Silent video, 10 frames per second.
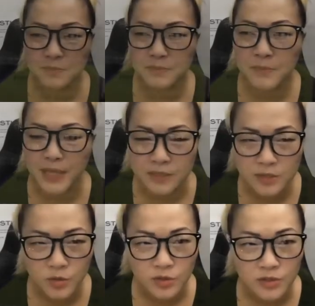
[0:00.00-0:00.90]

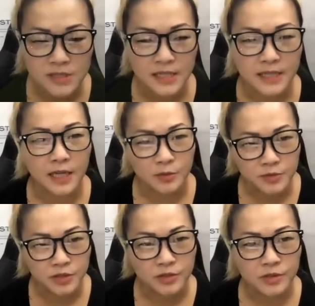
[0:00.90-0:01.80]
mentors that
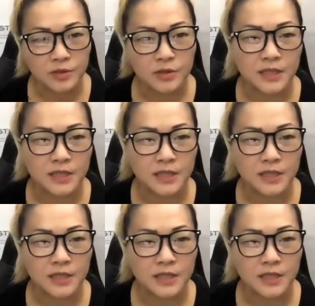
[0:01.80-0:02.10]
helped you, or like